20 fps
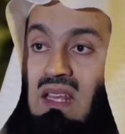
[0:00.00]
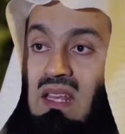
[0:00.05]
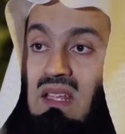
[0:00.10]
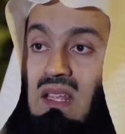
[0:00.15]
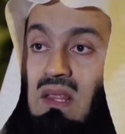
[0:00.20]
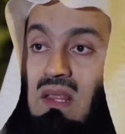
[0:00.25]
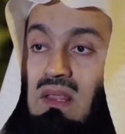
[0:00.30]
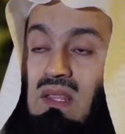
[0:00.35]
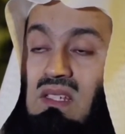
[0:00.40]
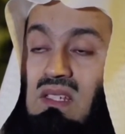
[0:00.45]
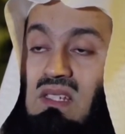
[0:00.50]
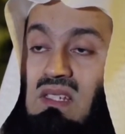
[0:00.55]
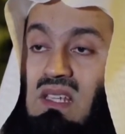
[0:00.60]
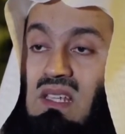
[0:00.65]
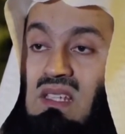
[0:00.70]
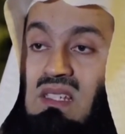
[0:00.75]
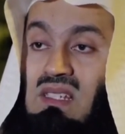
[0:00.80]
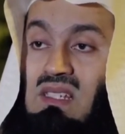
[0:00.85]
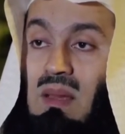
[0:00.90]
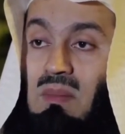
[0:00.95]
And
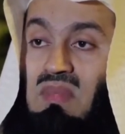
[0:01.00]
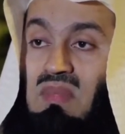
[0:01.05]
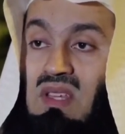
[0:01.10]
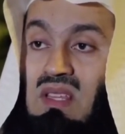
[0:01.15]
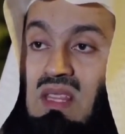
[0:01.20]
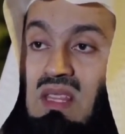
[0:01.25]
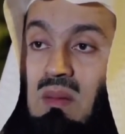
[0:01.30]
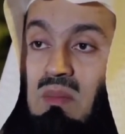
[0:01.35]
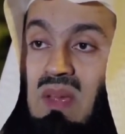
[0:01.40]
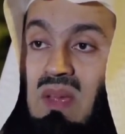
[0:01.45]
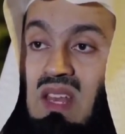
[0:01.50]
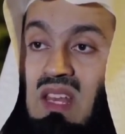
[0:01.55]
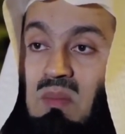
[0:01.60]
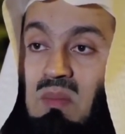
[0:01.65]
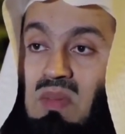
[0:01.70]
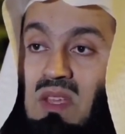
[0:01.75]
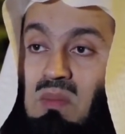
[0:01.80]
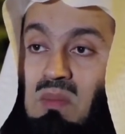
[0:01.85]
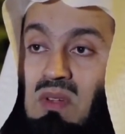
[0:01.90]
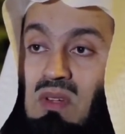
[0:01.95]
this is something that
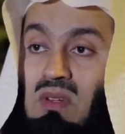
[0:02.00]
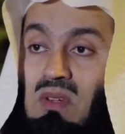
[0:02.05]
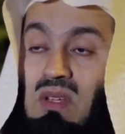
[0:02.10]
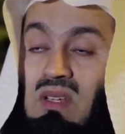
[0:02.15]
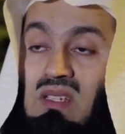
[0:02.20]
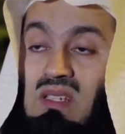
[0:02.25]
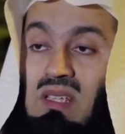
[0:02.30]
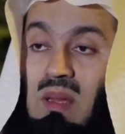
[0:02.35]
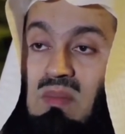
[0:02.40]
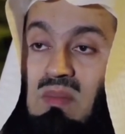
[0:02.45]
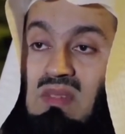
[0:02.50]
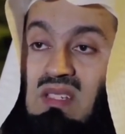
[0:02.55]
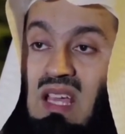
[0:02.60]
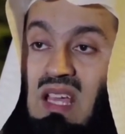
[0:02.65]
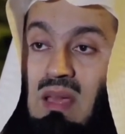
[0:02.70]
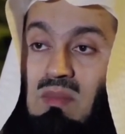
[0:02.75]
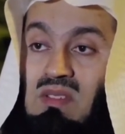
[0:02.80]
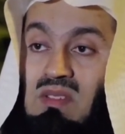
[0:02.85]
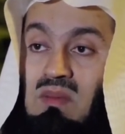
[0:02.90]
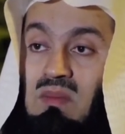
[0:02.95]
many people
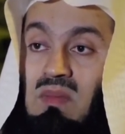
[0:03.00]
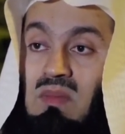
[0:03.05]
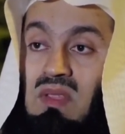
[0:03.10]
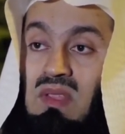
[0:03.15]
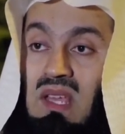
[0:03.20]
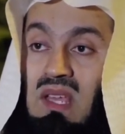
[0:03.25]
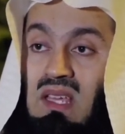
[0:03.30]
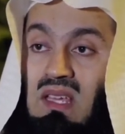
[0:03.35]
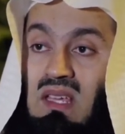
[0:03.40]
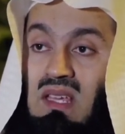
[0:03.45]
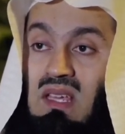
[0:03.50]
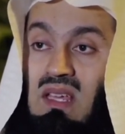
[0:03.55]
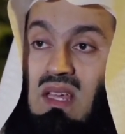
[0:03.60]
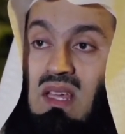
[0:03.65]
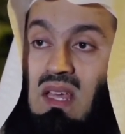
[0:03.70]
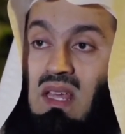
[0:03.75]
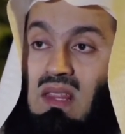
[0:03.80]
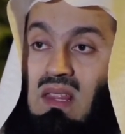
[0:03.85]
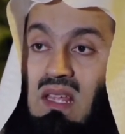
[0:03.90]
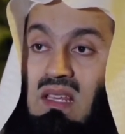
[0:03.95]
sometimes
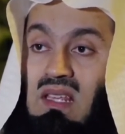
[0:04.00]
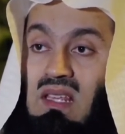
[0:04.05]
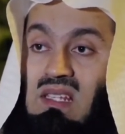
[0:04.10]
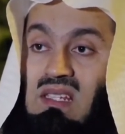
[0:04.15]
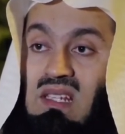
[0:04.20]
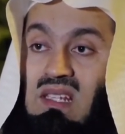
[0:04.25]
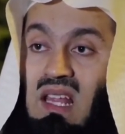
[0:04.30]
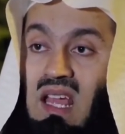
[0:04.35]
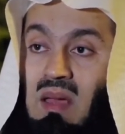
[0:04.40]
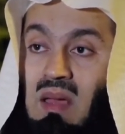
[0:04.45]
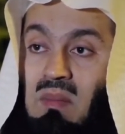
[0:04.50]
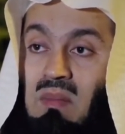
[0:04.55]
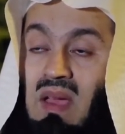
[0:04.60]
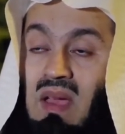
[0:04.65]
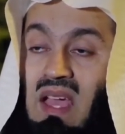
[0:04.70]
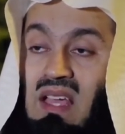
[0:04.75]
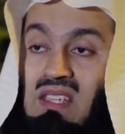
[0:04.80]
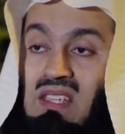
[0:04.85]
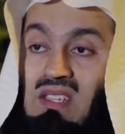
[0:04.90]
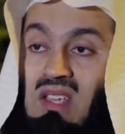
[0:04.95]
think that
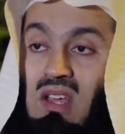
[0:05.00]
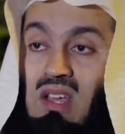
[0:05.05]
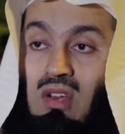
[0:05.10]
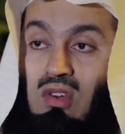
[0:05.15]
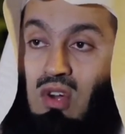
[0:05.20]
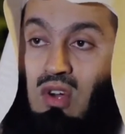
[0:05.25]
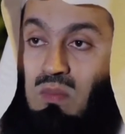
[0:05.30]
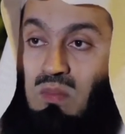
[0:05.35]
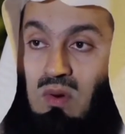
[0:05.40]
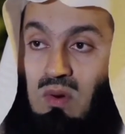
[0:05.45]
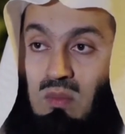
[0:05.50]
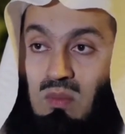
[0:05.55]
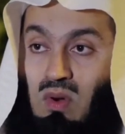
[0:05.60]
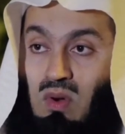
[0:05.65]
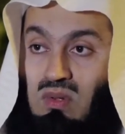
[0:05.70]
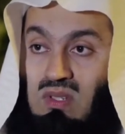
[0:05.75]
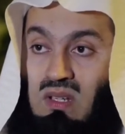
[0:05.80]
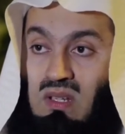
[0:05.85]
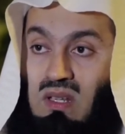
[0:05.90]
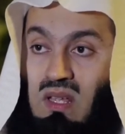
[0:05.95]
Islam has not
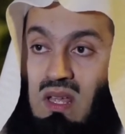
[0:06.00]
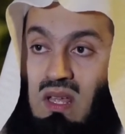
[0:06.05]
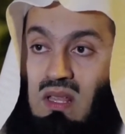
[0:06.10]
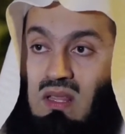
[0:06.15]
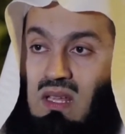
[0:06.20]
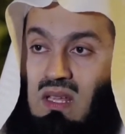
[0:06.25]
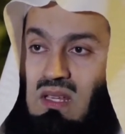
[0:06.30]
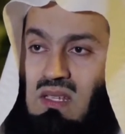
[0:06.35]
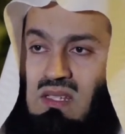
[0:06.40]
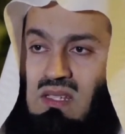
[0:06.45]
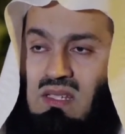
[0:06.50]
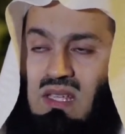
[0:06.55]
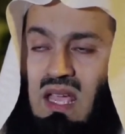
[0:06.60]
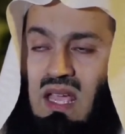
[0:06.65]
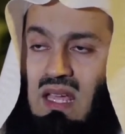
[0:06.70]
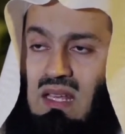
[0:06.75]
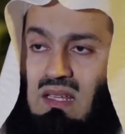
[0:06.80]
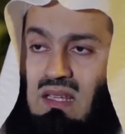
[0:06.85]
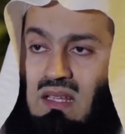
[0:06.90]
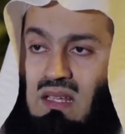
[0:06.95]
promoted. That is
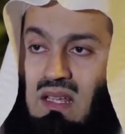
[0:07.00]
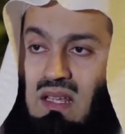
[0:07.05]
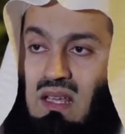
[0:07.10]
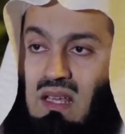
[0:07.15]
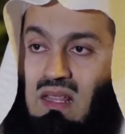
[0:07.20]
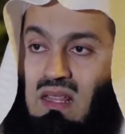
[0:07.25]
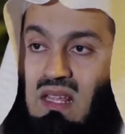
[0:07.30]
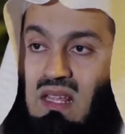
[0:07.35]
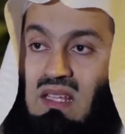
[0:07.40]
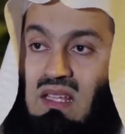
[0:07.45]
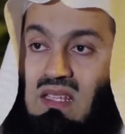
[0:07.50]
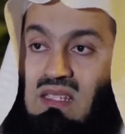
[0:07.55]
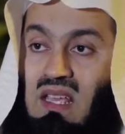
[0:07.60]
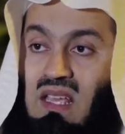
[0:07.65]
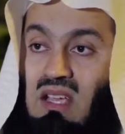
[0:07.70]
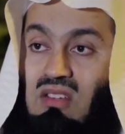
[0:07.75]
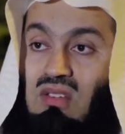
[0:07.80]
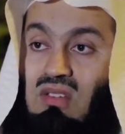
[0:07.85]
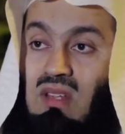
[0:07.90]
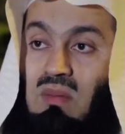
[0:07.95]
sad. That
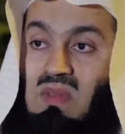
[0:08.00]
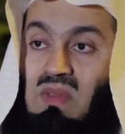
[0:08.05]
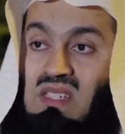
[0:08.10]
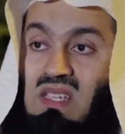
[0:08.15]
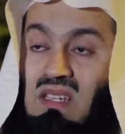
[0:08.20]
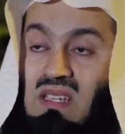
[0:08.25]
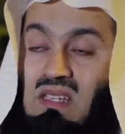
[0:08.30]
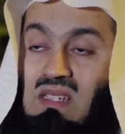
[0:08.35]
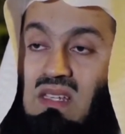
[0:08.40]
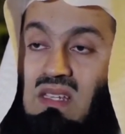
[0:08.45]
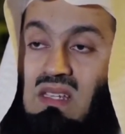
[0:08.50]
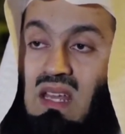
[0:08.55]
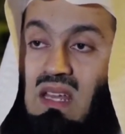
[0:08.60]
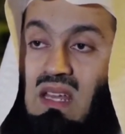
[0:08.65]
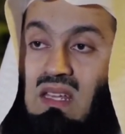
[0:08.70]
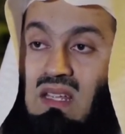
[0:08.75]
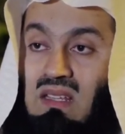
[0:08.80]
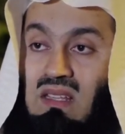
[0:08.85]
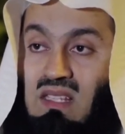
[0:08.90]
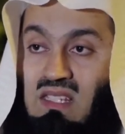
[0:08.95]
is actually a
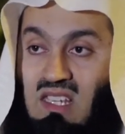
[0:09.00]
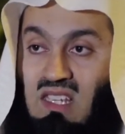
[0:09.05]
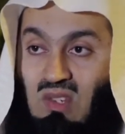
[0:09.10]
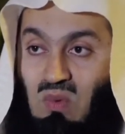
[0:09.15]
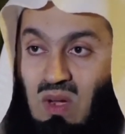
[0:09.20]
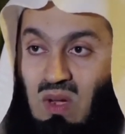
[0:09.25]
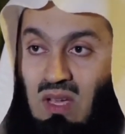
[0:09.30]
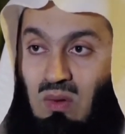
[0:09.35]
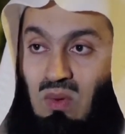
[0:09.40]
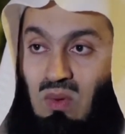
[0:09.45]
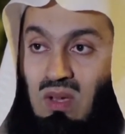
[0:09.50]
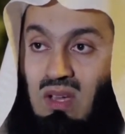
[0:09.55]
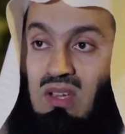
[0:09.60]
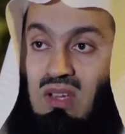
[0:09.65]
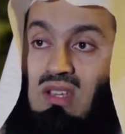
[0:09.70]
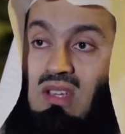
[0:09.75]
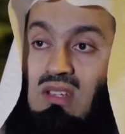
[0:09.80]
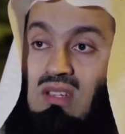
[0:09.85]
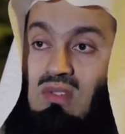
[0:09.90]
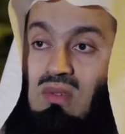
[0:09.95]
misunderstanding. And this is why
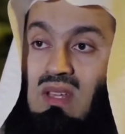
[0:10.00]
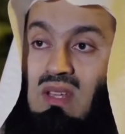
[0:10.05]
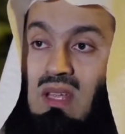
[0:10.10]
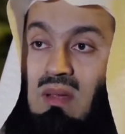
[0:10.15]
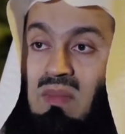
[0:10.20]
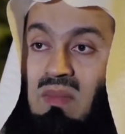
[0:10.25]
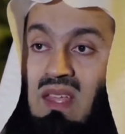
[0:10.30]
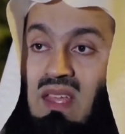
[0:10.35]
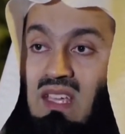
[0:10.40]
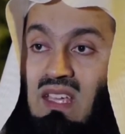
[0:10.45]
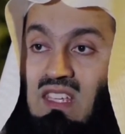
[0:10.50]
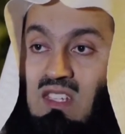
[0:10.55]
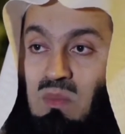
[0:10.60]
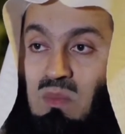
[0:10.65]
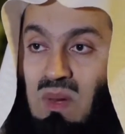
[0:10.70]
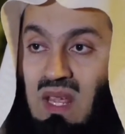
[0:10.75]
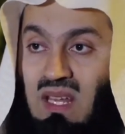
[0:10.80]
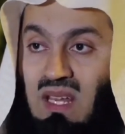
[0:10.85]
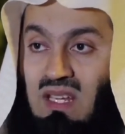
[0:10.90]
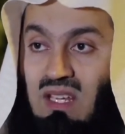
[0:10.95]
we are here today
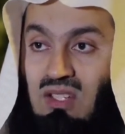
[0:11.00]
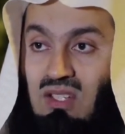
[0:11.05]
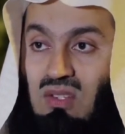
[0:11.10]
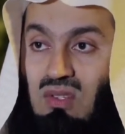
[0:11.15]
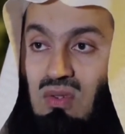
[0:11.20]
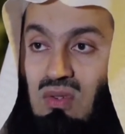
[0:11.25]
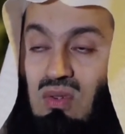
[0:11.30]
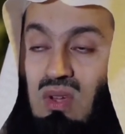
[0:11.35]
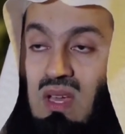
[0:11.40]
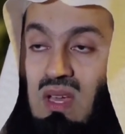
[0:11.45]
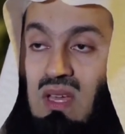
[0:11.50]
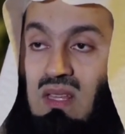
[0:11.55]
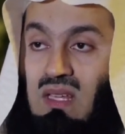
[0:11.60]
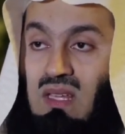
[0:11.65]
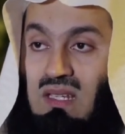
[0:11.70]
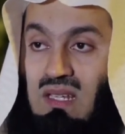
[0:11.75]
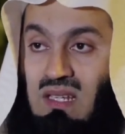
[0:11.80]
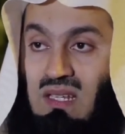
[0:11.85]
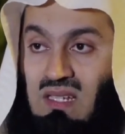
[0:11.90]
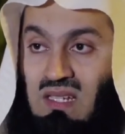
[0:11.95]
explaining to you
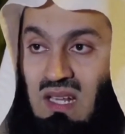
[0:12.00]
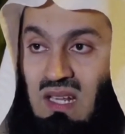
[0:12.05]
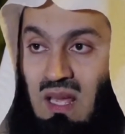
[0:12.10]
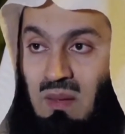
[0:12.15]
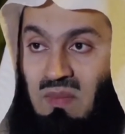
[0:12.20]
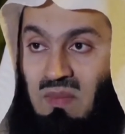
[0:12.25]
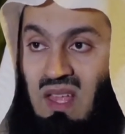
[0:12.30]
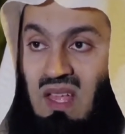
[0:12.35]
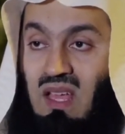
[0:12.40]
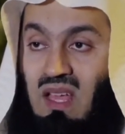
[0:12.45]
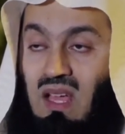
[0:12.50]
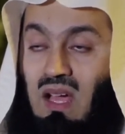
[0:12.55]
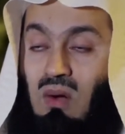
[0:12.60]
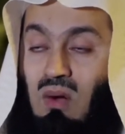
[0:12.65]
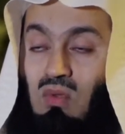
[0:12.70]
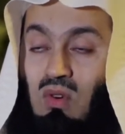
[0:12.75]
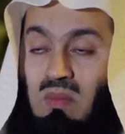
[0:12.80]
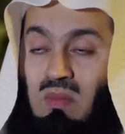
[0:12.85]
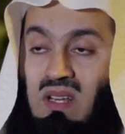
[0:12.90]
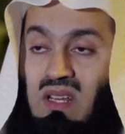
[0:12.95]
that in Islam,
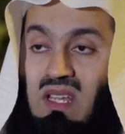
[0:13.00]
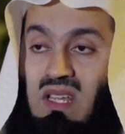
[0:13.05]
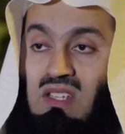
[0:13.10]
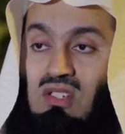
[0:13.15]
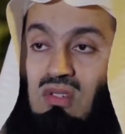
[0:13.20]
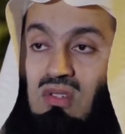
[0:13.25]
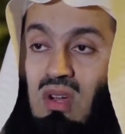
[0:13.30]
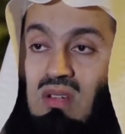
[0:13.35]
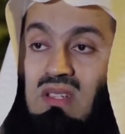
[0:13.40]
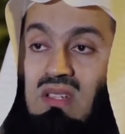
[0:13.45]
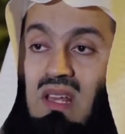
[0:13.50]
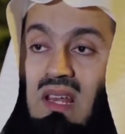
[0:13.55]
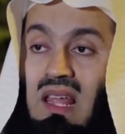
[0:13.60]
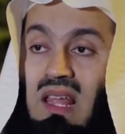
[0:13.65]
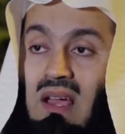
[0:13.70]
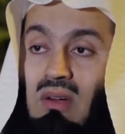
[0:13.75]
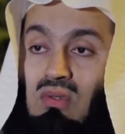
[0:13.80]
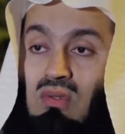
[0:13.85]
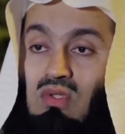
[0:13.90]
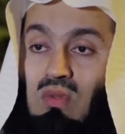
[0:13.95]
a woman is not
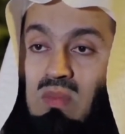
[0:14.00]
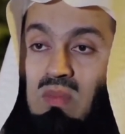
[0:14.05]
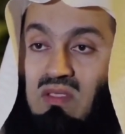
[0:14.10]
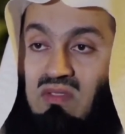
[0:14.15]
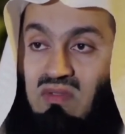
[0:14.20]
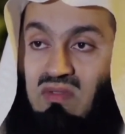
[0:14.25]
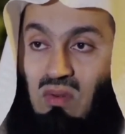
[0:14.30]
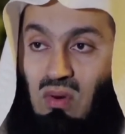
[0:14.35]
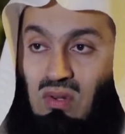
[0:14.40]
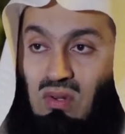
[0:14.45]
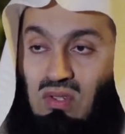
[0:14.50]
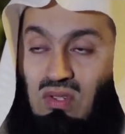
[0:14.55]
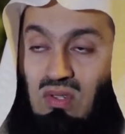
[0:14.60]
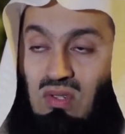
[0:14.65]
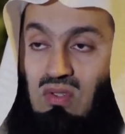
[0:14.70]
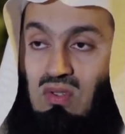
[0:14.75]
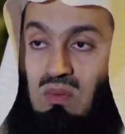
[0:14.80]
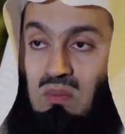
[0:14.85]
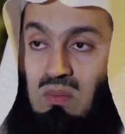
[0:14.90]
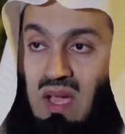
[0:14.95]
allowed to be
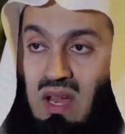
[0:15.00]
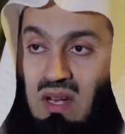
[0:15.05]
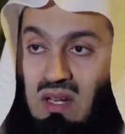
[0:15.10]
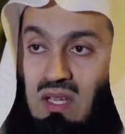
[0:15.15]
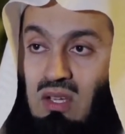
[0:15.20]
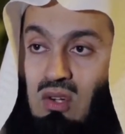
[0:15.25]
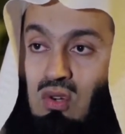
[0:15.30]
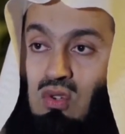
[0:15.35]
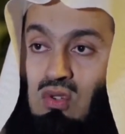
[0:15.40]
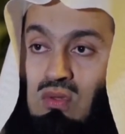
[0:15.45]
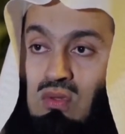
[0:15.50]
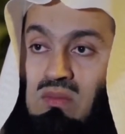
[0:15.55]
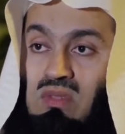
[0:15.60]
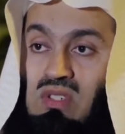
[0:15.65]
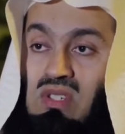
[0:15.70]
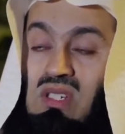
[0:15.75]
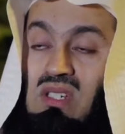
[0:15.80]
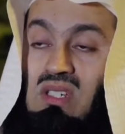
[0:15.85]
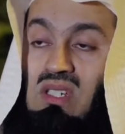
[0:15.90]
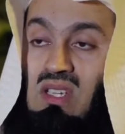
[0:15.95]
forced to marry
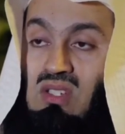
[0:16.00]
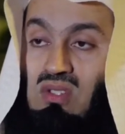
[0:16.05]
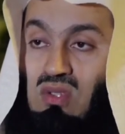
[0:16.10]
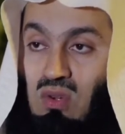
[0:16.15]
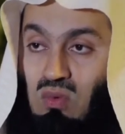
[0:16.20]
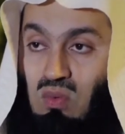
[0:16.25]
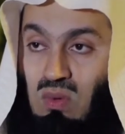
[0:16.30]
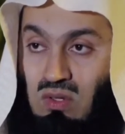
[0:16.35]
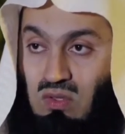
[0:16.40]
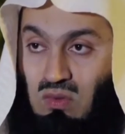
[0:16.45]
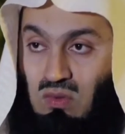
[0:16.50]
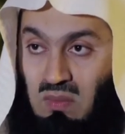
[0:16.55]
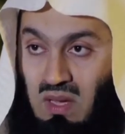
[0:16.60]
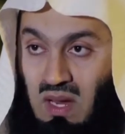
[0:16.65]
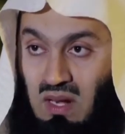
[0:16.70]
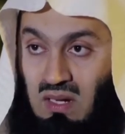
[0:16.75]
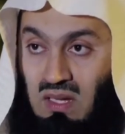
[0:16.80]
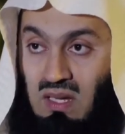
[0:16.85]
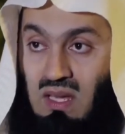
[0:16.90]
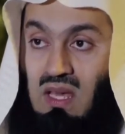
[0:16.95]
whom she does not want to
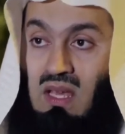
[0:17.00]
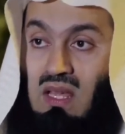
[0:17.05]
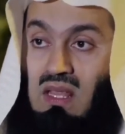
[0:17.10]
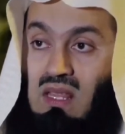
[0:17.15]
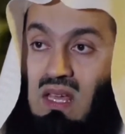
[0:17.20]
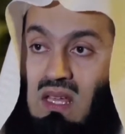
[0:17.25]
marry.